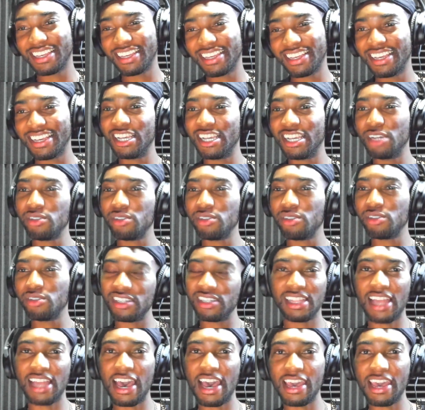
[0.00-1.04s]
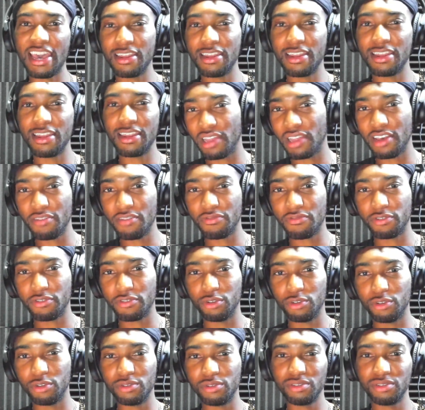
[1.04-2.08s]
it was just light and the
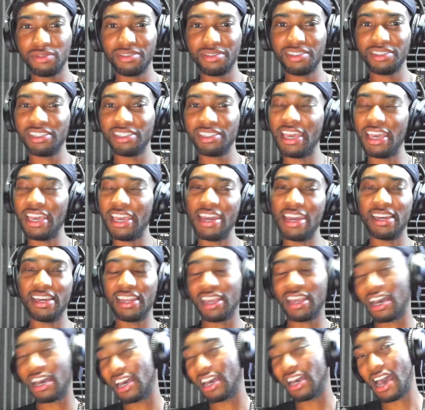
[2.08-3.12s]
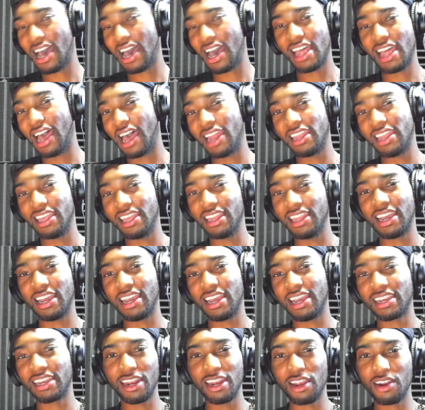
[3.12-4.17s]
playful end. I didn't like
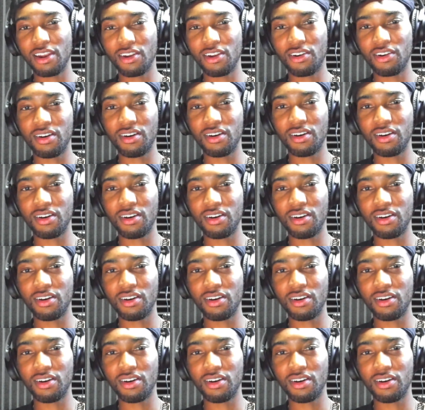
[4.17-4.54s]
that at all.